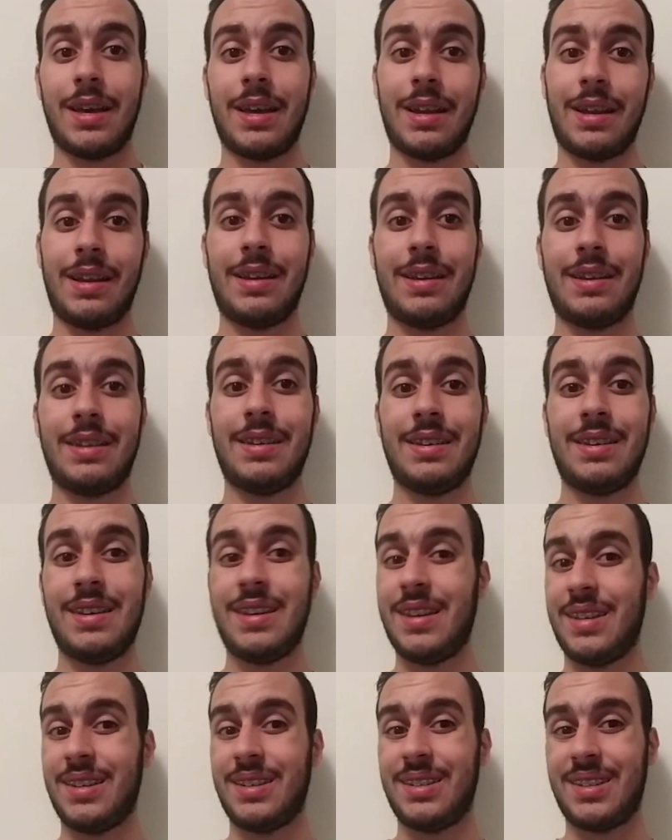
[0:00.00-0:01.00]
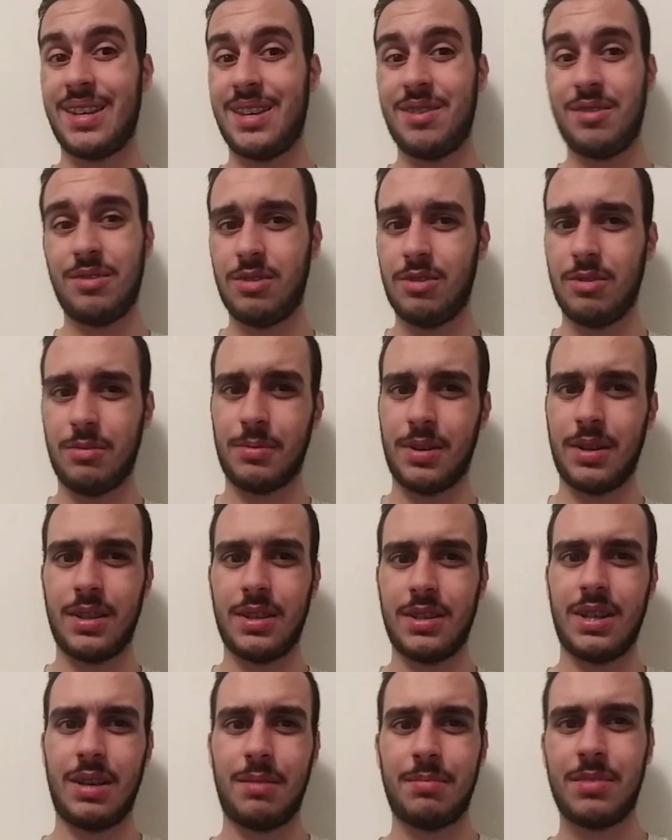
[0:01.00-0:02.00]
And he is a YouTuber
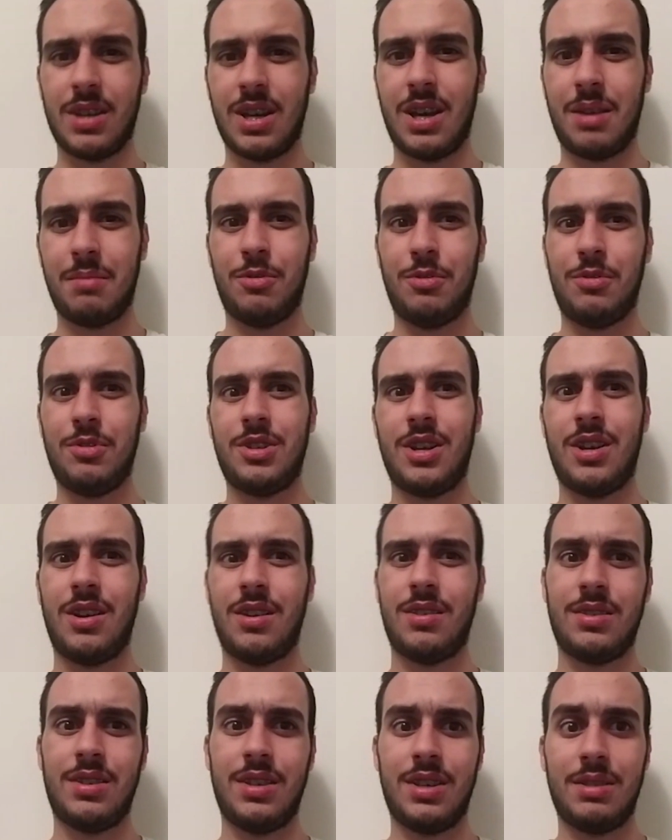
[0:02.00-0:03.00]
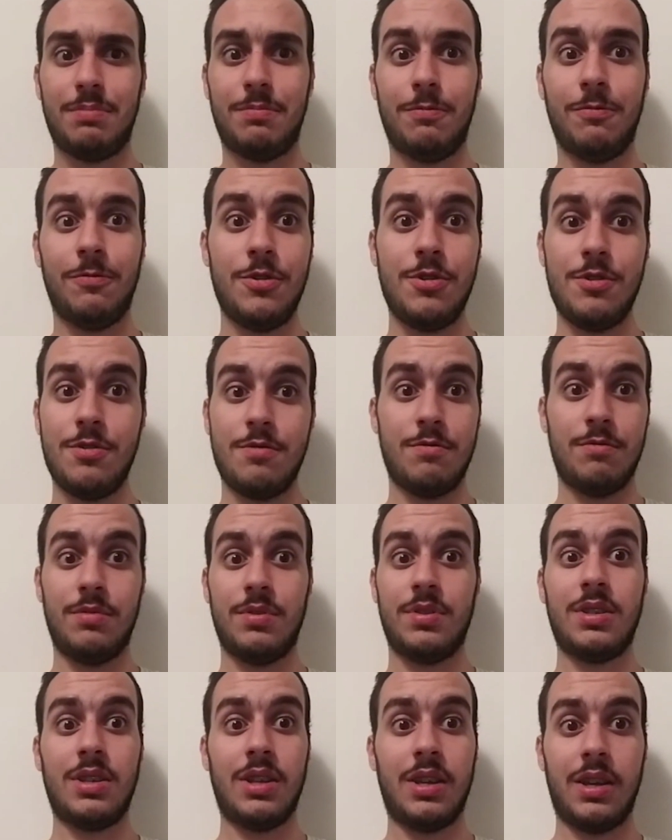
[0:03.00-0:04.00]
at the same time who shares his
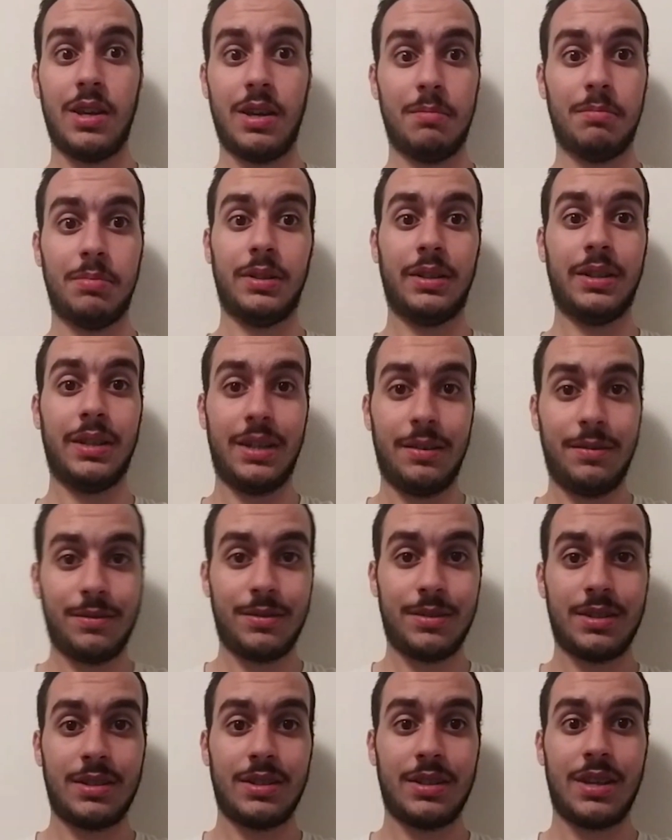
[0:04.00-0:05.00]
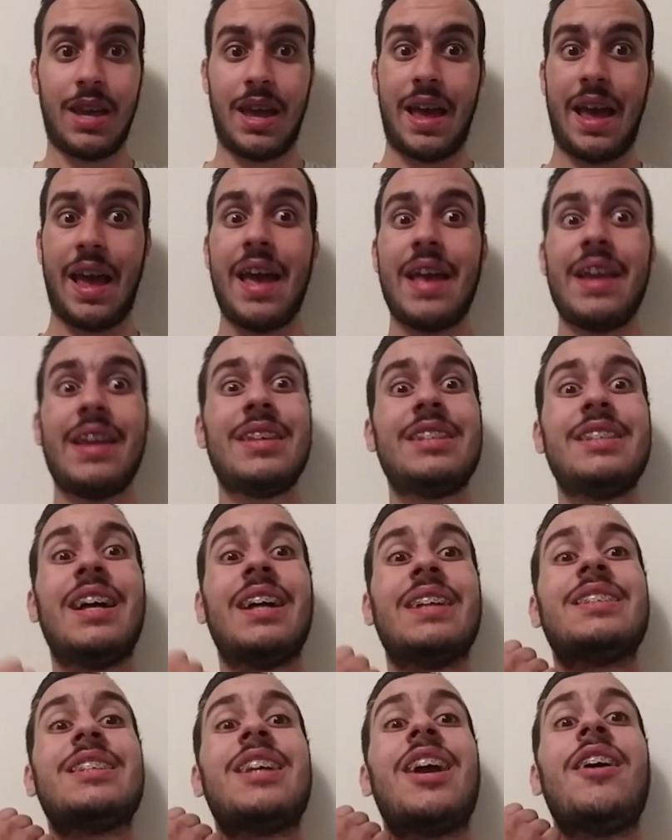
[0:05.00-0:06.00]
views and beliefs and
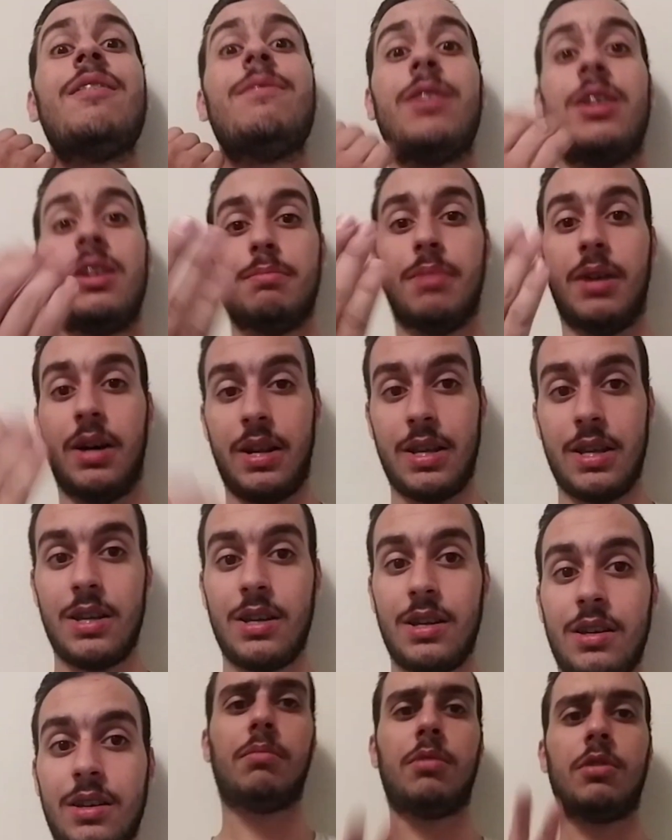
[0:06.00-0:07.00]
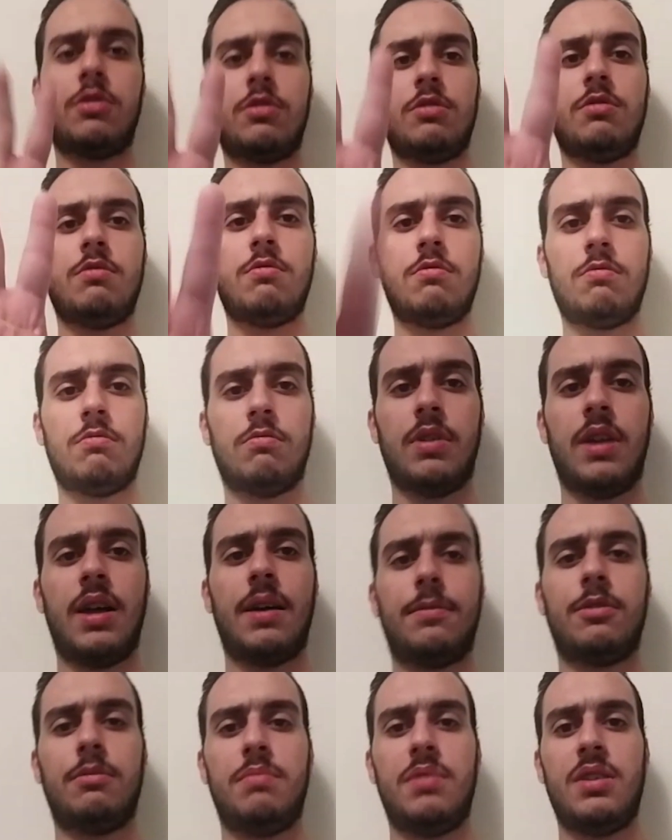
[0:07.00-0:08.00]
is not scared of anybody. Number two
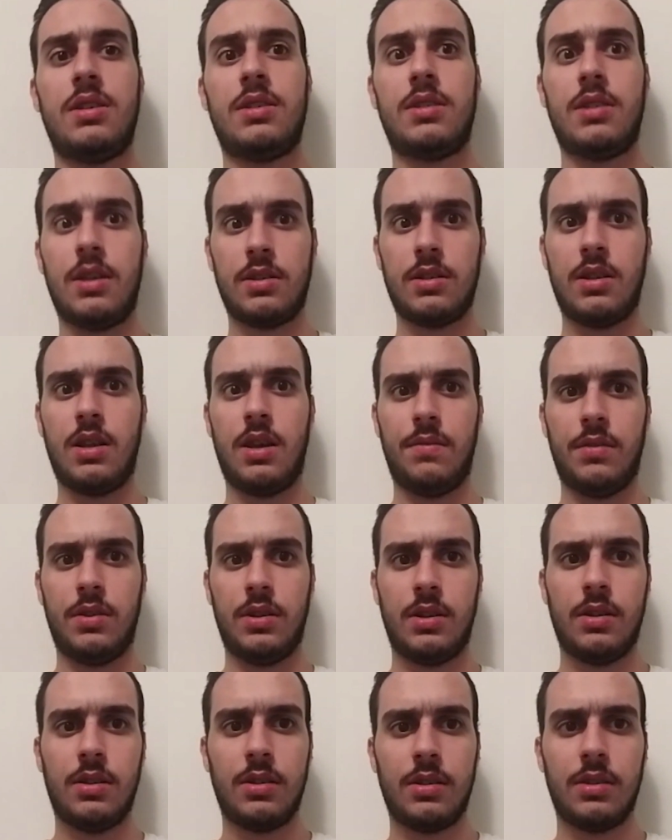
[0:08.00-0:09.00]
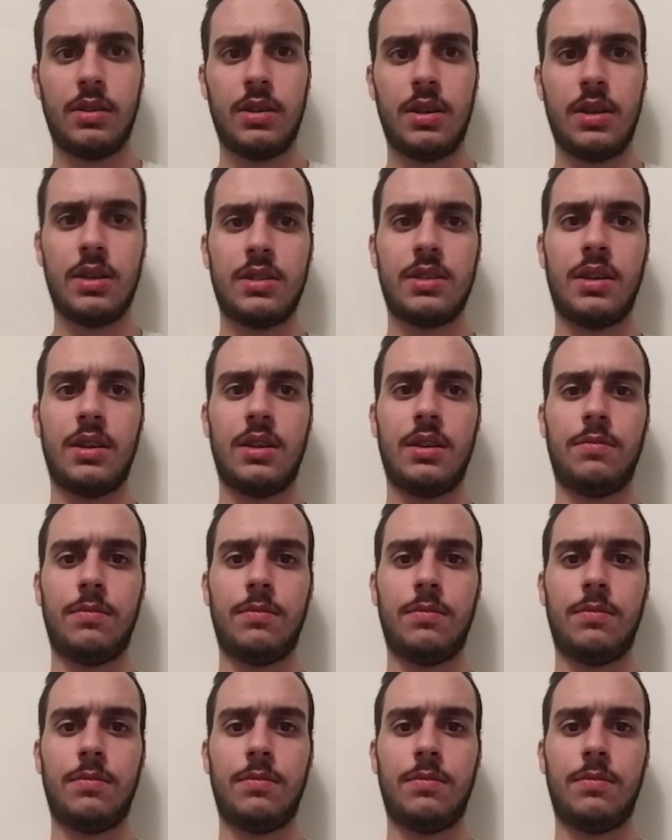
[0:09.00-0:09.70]
would have to be Stacy David. He's